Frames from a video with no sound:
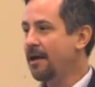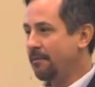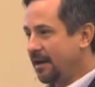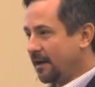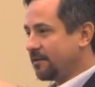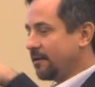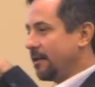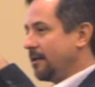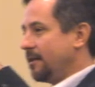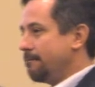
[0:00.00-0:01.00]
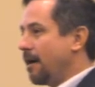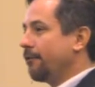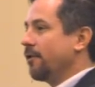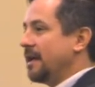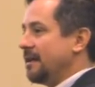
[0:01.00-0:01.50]
because of the, the
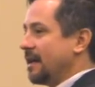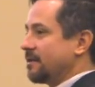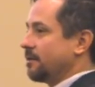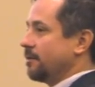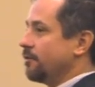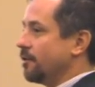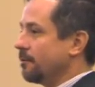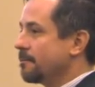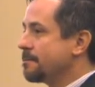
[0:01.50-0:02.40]
buffering index solution.